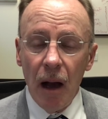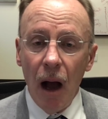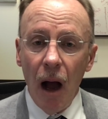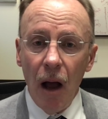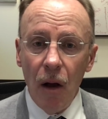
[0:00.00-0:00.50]

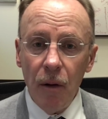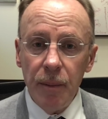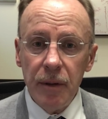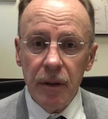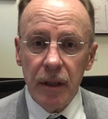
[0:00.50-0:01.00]
I hope
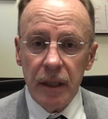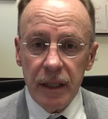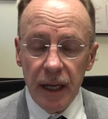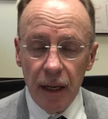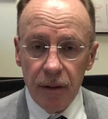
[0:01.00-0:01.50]
you could
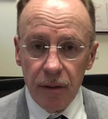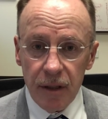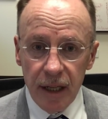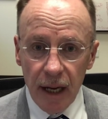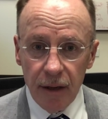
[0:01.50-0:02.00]
attend on
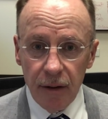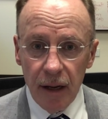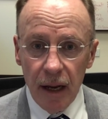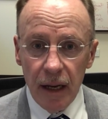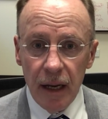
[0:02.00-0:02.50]

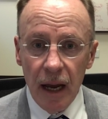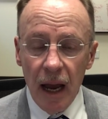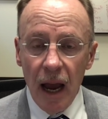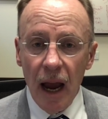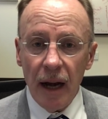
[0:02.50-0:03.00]
Saturday,
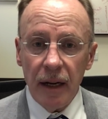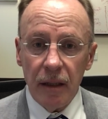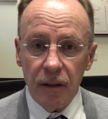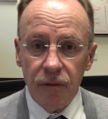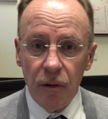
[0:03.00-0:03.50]
and I
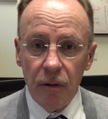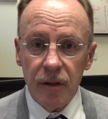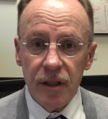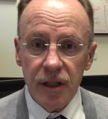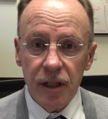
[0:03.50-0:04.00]
look forward
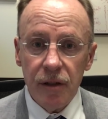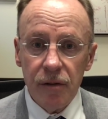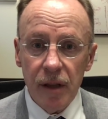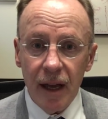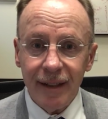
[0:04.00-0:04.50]
to seeing you
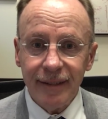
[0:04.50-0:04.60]
then.